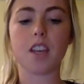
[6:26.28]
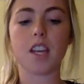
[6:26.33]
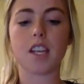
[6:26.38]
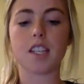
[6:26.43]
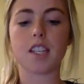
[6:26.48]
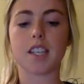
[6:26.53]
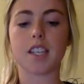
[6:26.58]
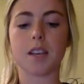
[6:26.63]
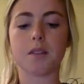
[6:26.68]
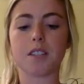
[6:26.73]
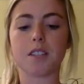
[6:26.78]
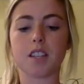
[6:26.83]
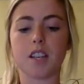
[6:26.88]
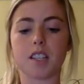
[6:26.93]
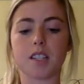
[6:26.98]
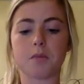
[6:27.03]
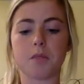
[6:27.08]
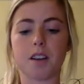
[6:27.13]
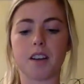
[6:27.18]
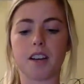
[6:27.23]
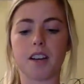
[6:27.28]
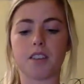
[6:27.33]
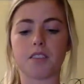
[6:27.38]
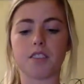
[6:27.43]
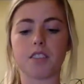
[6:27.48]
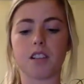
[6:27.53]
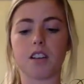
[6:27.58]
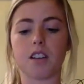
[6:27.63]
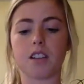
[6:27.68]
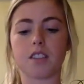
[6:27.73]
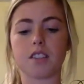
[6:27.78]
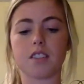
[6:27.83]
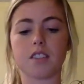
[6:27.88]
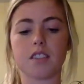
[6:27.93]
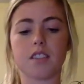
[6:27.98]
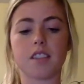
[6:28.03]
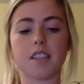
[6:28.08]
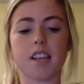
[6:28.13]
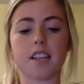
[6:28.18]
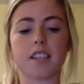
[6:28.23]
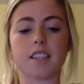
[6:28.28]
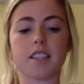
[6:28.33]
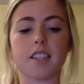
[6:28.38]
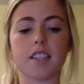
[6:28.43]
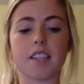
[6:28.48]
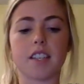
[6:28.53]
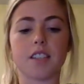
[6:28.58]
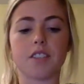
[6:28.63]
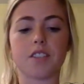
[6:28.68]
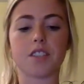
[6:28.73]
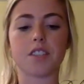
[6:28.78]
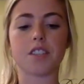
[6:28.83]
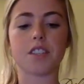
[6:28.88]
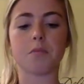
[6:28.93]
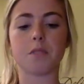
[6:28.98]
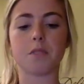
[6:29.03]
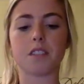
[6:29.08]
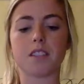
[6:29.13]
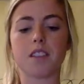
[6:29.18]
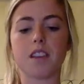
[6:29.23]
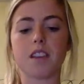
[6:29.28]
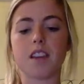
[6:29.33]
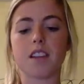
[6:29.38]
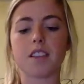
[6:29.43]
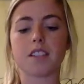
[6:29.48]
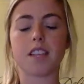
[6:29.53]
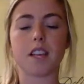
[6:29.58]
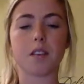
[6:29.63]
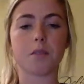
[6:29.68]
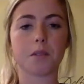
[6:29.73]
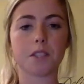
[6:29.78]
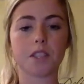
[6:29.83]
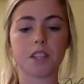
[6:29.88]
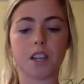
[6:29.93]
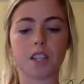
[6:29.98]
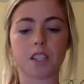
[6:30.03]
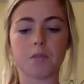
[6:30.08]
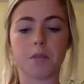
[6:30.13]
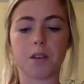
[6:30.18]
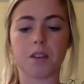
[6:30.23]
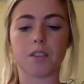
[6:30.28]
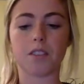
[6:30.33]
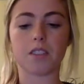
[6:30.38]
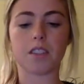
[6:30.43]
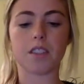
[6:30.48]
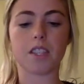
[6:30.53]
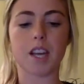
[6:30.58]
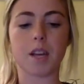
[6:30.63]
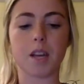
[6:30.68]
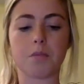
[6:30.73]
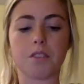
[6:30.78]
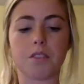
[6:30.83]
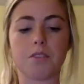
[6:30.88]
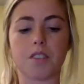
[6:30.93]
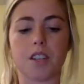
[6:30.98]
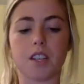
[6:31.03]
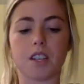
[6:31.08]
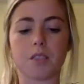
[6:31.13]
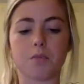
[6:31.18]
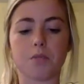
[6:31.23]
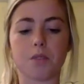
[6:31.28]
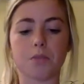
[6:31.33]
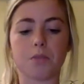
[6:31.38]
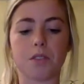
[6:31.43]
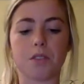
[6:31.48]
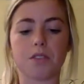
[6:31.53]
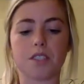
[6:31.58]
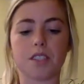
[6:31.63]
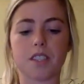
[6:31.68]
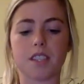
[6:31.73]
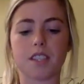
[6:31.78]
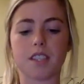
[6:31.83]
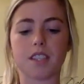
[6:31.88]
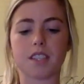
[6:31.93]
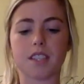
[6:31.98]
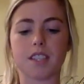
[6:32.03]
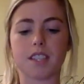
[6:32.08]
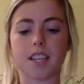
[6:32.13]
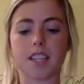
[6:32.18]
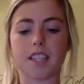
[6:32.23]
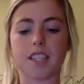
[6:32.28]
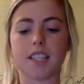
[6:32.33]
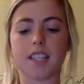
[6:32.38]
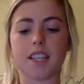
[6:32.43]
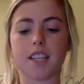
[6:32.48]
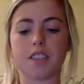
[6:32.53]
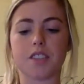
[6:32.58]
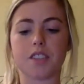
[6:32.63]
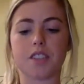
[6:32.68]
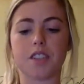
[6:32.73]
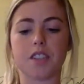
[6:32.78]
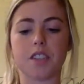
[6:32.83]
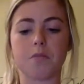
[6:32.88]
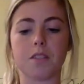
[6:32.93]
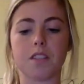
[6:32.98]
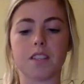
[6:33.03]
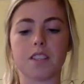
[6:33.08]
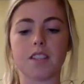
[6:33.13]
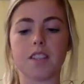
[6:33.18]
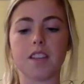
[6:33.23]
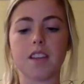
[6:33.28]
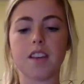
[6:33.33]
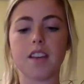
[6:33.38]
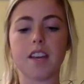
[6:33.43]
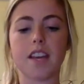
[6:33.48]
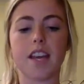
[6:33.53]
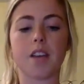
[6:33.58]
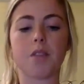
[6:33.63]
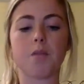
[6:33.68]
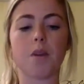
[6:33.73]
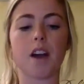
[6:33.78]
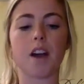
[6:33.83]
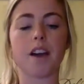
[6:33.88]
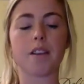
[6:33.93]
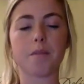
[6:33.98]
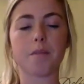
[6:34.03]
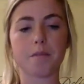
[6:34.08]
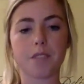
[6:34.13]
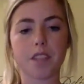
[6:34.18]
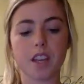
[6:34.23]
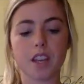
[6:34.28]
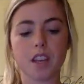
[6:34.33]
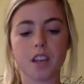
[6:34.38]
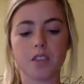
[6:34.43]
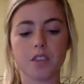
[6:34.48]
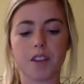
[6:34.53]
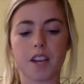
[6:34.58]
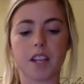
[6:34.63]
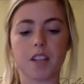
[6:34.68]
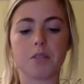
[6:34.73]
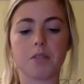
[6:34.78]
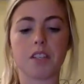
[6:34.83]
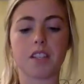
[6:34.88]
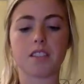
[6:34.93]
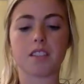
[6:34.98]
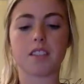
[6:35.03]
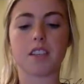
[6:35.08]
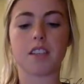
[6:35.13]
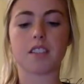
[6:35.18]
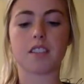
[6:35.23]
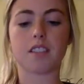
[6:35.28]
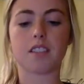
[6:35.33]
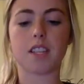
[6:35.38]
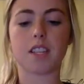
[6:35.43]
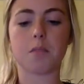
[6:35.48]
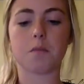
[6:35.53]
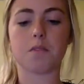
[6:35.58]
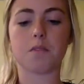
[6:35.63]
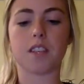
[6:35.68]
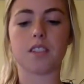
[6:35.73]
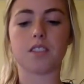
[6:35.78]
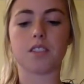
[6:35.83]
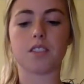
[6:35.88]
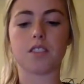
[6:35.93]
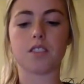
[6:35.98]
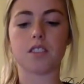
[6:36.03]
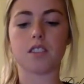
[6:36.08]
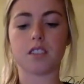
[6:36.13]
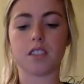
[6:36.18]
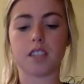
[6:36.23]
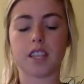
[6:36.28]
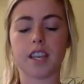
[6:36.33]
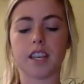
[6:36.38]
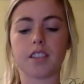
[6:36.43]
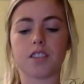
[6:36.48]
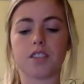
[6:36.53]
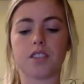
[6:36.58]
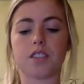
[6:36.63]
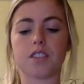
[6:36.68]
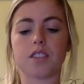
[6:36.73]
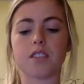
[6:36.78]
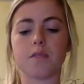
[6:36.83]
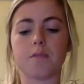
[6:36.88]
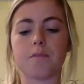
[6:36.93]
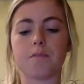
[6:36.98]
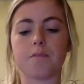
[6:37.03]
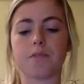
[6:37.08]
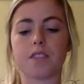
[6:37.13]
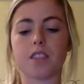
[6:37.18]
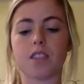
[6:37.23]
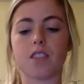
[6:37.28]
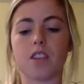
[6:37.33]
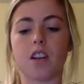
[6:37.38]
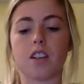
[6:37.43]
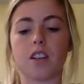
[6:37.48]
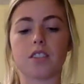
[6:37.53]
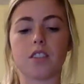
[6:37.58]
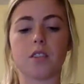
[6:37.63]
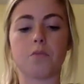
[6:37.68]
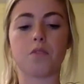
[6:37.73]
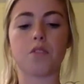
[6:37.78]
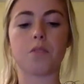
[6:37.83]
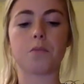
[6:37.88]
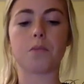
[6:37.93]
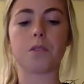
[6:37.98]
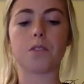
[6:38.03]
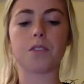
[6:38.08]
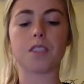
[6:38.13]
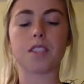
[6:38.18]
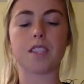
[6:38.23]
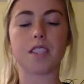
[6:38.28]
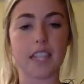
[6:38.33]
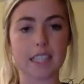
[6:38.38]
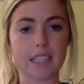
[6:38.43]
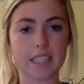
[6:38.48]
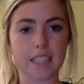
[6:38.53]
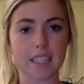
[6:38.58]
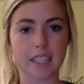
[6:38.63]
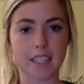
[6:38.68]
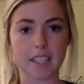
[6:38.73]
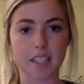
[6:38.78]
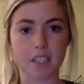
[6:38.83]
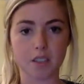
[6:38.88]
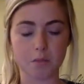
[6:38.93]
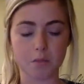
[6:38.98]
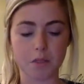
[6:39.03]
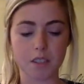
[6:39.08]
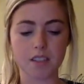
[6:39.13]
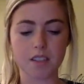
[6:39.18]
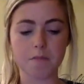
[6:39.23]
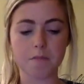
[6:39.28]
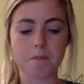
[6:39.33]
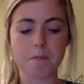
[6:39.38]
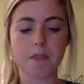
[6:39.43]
Today we talked about how dogs detect cancer in humans. Second, we talked about the types of dogs more prone to detecting cancer in humans and why. Finally, we discussed the types of cancers dogs are more prone to detecting in humans.